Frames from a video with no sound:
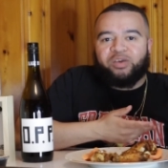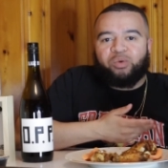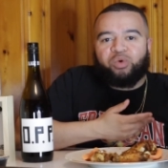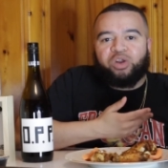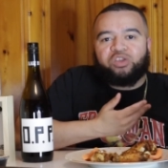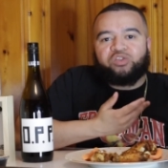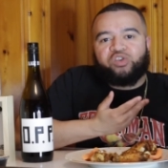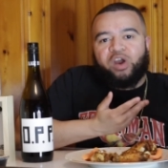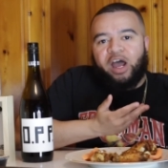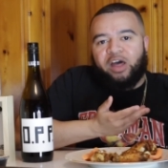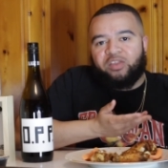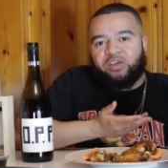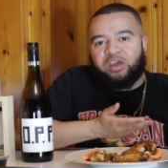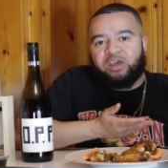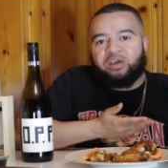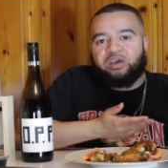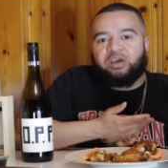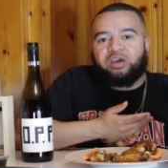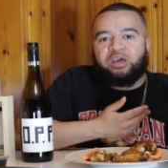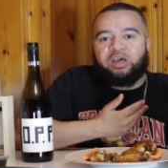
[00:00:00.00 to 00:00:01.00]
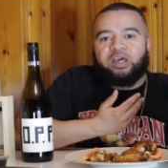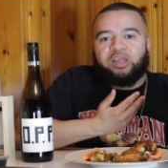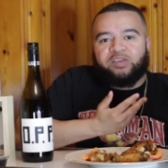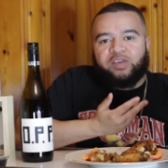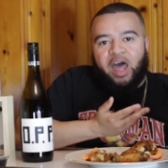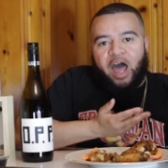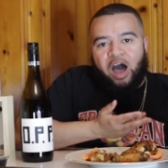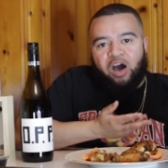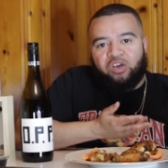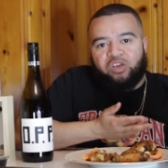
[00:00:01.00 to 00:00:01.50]
I want to try the
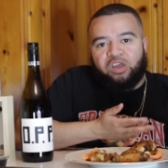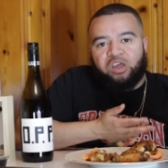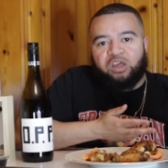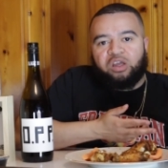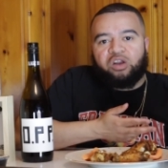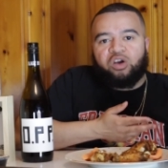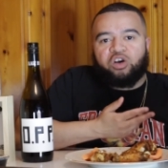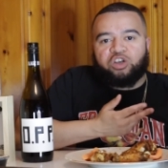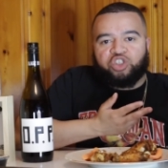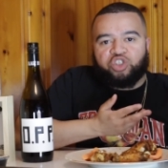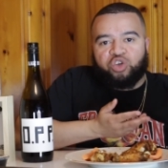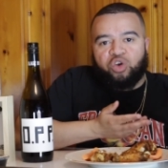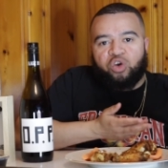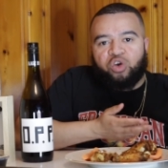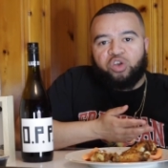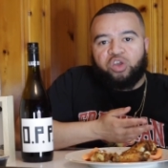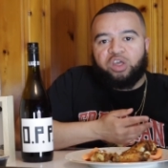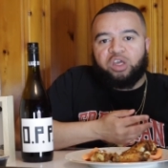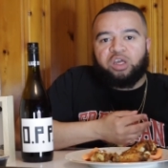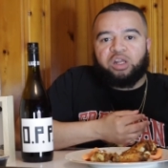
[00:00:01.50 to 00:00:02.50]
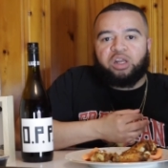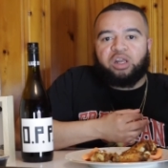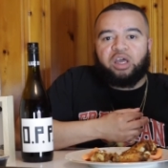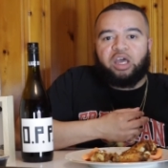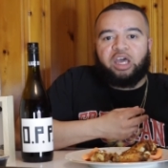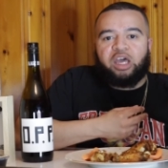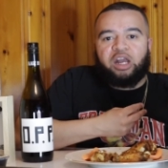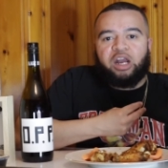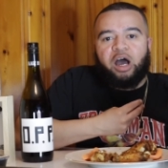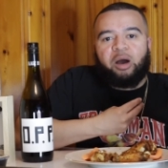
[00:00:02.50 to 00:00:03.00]
Italian, Australian,
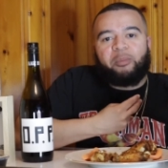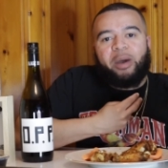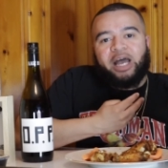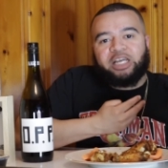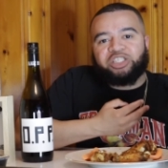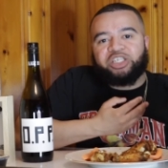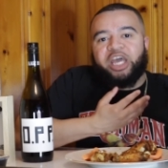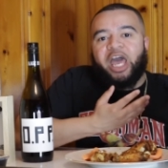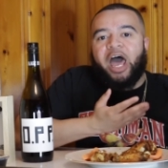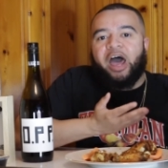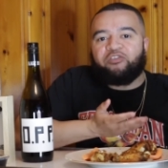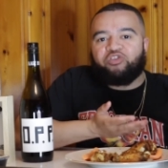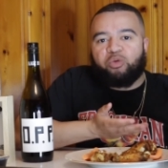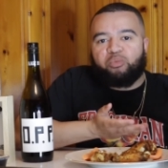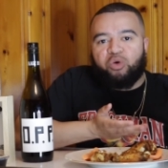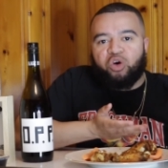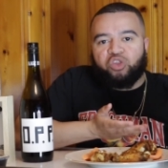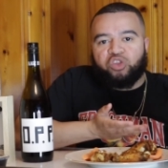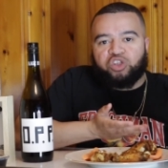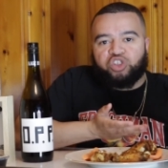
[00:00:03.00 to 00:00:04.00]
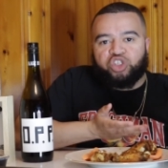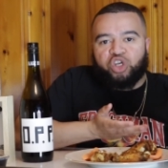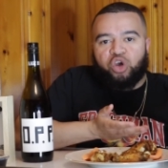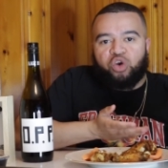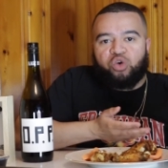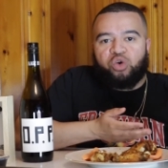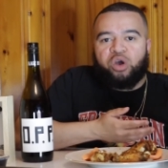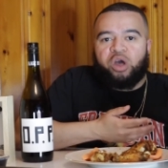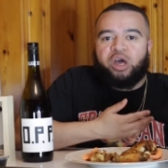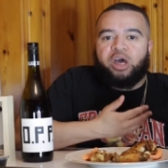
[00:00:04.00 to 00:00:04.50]
and actually have them on the
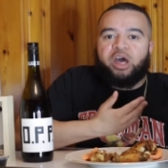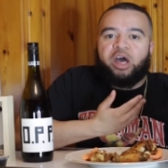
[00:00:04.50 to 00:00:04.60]
show.